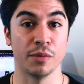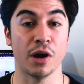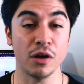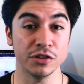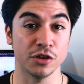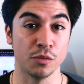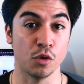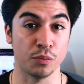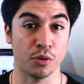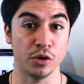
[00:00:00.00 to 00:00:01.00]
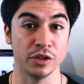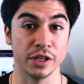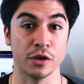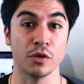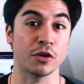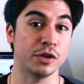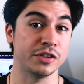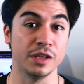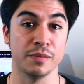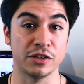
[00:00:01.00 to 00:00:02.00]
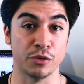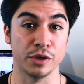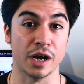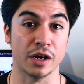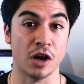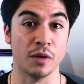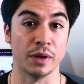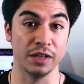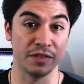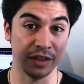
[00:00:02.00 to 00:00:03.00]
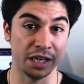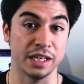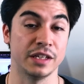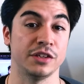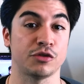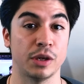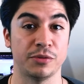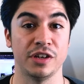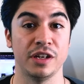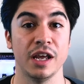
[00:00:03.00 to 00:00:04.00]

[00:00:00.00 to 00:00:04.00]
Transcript: But also, more importantly, go to chrisleymentoring.com. I'll leave the link in the description.